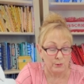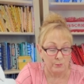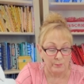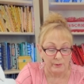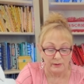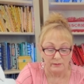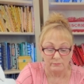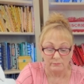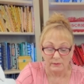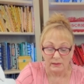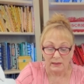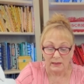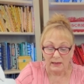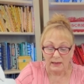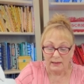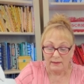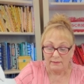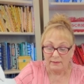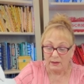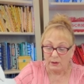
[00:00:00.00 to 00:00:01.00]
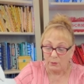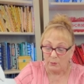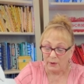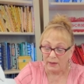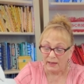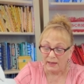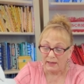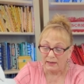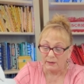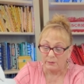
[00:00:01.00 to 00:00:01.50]
open. Then go
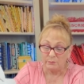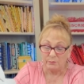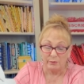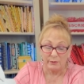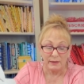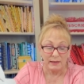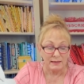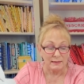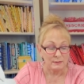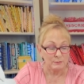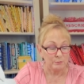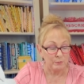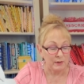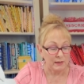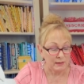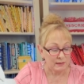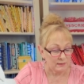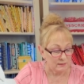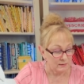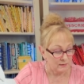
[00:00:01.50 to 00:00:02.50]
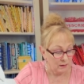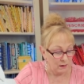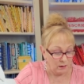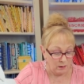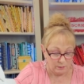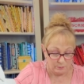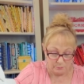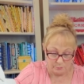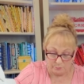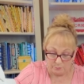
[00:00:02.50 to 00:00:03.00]
ahead and place pins
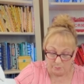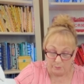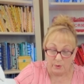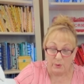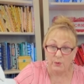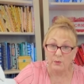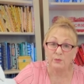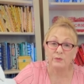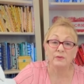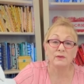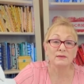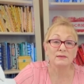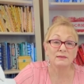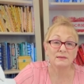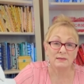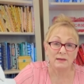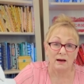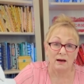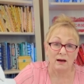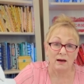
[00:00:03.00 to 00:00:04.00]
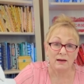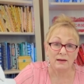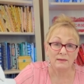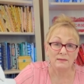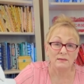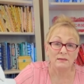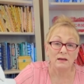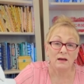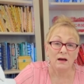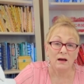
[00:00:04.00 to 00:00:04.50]
on both
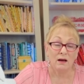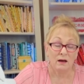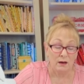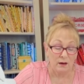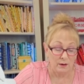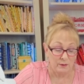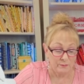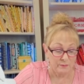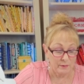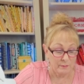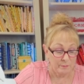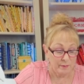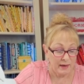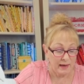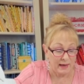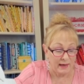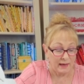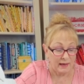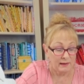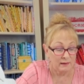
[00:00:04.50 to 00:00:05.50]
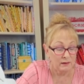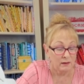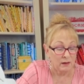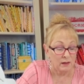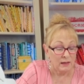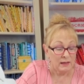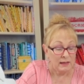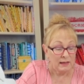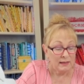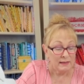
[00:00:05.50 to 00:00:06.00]
sides of the bag.
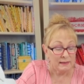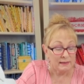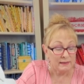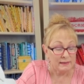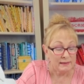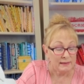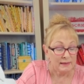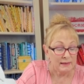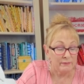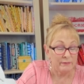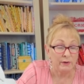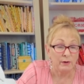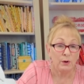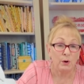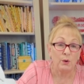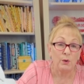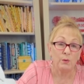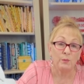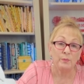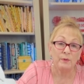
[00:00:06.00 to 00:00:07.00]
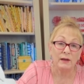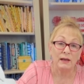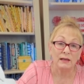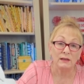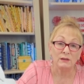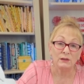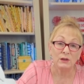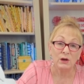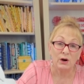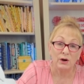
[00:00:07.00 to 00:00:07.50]
Leave an
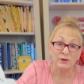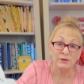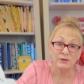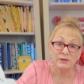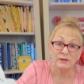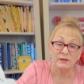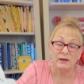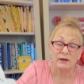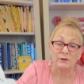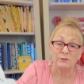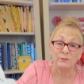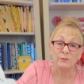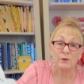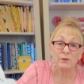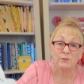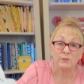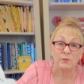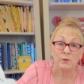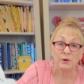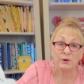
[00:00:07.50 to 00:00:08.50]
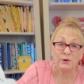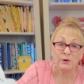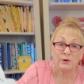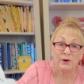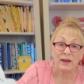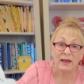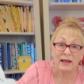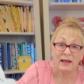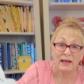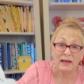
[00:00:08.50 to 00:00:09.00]
opening large enough for
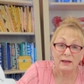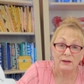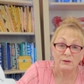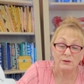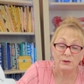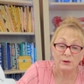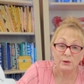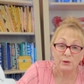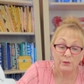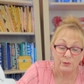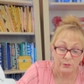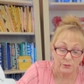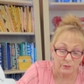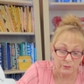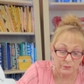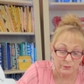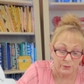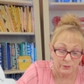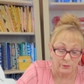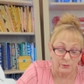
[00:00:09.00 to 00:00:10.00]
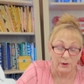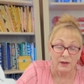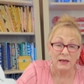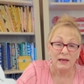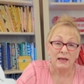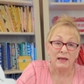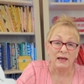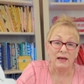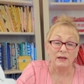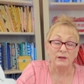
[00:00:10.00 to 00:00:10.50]
your hand to go through,
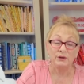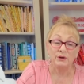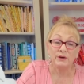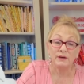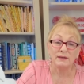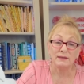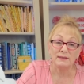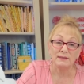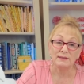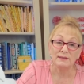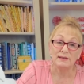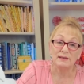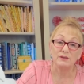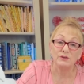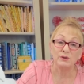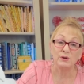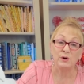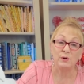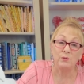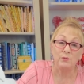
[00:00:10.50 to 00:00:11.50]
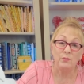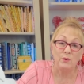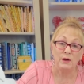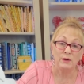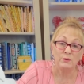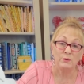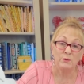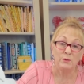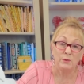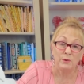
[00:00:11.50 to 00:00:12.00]
and you're going to stitch a
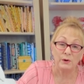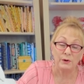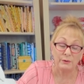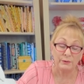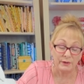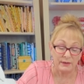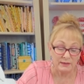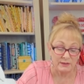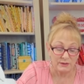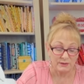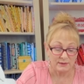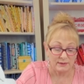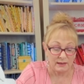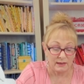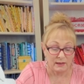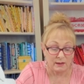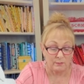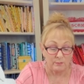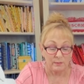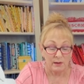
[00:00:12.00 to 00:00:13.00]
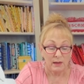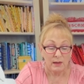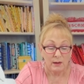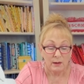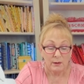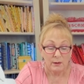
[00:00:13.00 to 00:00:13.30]
1/4 inch seam.